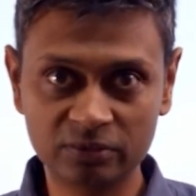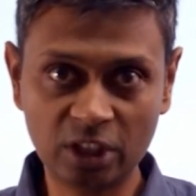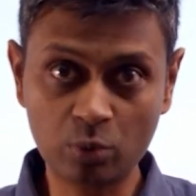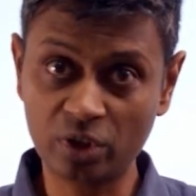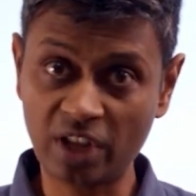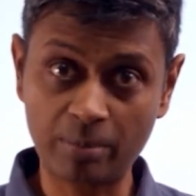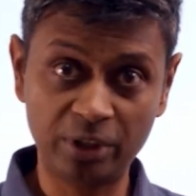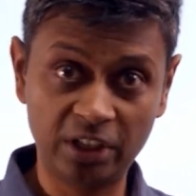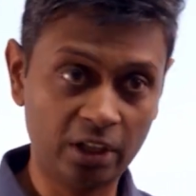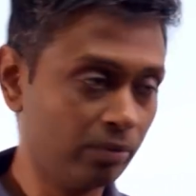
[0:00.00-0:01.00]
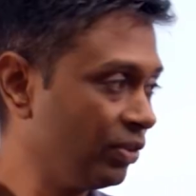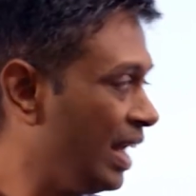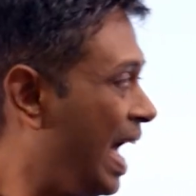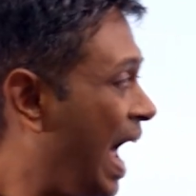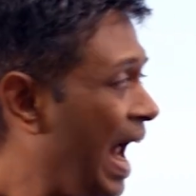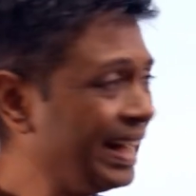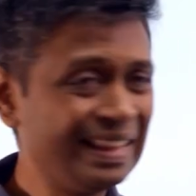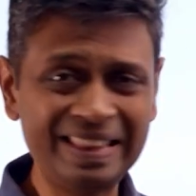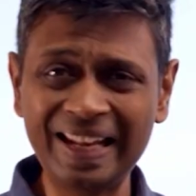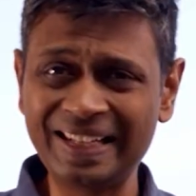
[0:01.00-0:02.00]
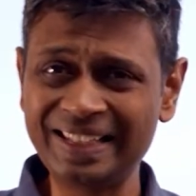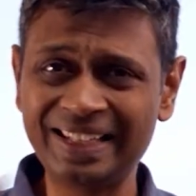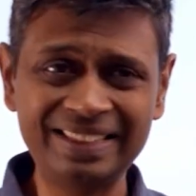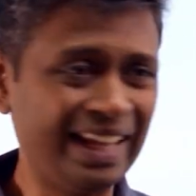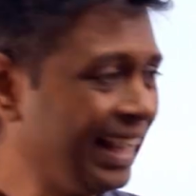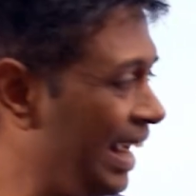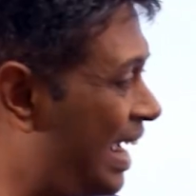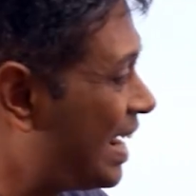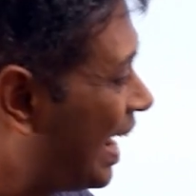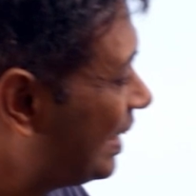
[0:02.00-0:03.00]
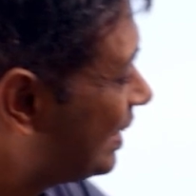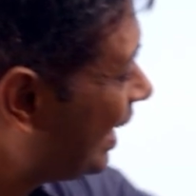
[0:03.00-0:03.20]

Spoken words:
That's what is happening here. And then they say, I'll